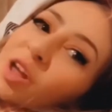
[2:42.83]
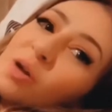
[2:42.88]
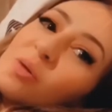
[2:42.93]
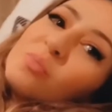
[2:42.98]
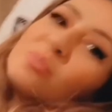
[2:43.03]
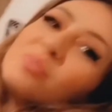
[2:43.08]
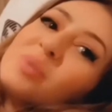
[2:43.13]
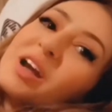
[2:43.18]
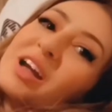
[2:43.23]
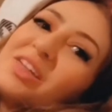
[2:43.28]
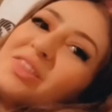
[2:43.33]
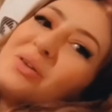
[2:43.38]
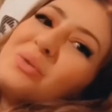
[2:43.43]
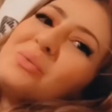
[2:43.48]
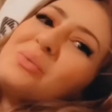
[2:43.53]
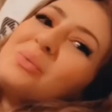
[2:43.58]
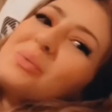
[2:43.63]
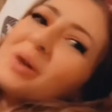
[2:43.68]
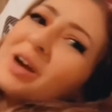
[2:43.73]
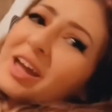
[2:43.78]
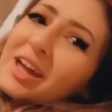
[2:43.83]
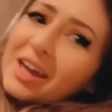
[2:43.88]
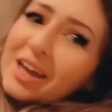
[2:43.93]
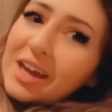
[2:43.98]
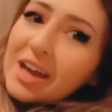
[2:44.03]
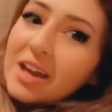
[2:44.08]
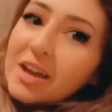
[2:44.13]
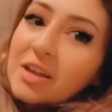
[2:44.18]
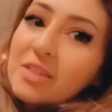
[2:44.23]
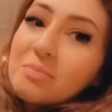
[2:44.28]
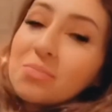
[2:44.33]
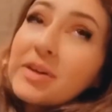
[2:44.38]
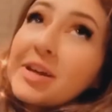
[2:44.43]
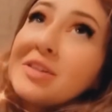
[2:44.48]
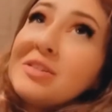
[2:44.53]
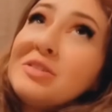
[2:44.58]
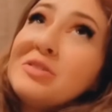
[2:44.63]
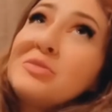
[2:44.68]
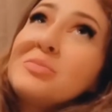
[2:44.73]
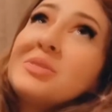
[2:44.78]
by the way, at my new
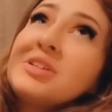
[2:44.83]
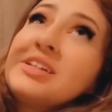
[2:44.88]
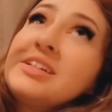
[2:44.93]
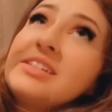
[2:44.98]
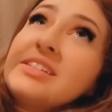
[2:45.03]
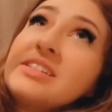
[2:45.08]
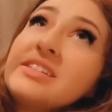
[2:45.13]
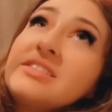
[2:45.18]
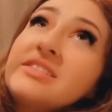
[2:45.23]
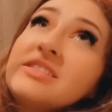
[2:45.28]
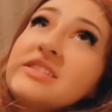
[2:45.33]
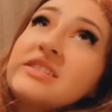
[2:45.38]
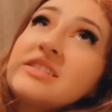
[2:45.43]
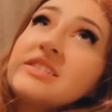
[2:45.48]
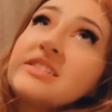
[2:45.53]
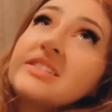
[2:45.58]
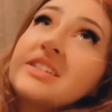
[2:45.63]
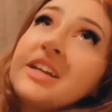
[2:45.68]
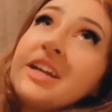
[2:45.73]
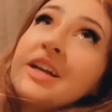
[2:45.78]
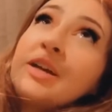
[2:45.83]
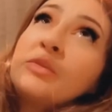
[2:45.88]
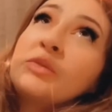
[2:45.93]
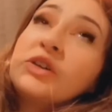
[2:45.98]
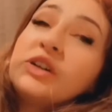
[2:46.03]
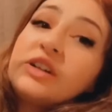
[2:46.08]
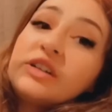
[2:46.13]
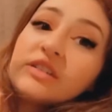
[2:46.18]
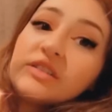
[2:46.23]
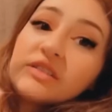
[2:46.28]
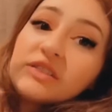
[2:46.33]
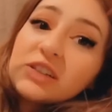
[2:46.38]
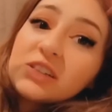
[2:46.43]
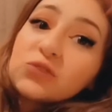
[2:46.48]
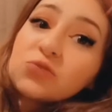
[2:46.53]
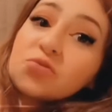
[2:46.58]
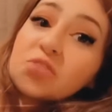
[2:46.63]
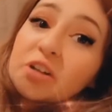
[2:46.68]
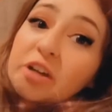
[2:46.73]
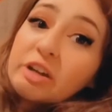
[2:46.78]
place, there's this camera. It's
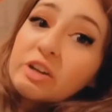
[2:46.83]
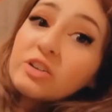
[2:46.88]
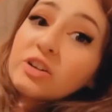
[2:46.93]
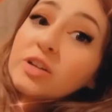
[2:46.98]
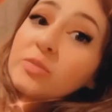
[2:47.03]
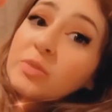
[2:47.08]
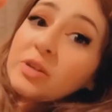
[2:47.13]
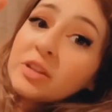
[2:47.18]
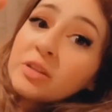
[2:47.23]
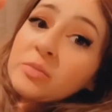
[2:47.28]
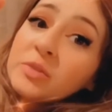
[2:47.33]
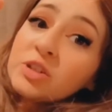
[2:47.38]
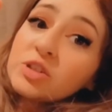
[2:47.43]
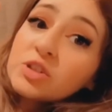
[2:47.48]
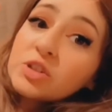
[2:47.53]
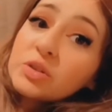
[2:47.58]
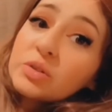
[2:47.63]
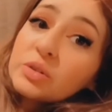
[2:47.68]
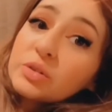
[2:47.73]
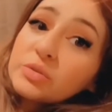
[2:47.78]
very creepy. Let me show you.